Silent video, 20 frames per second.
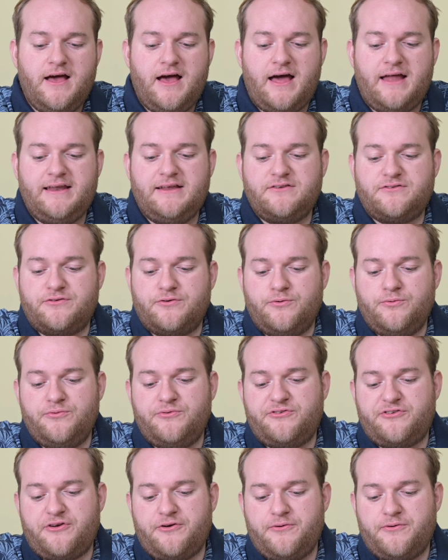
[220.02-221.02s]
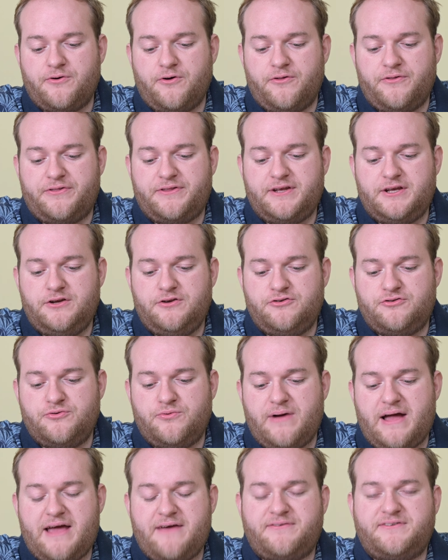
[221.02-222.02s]
and it's also got the
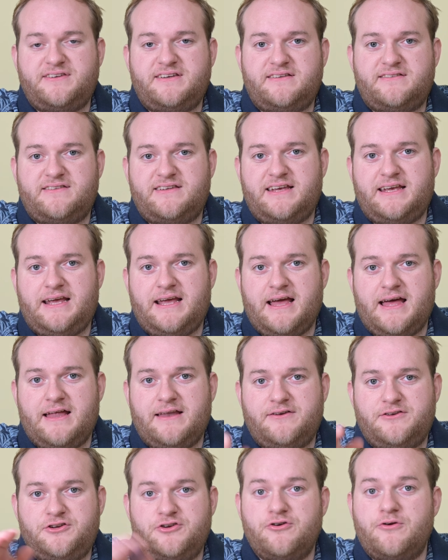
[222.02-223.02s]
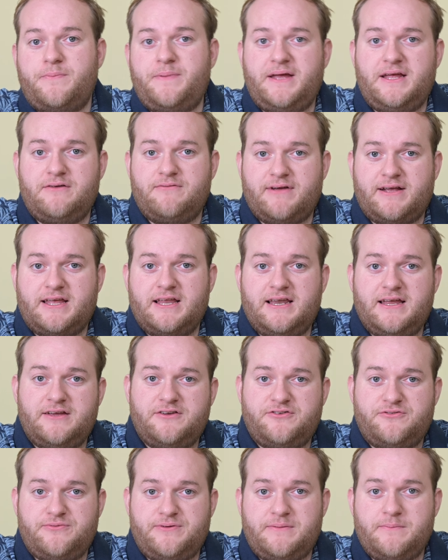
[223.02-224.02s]
usual FCC and European
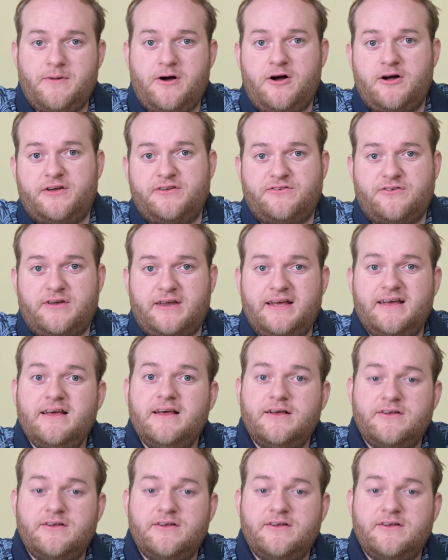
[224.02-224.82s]
regulatory markers on it.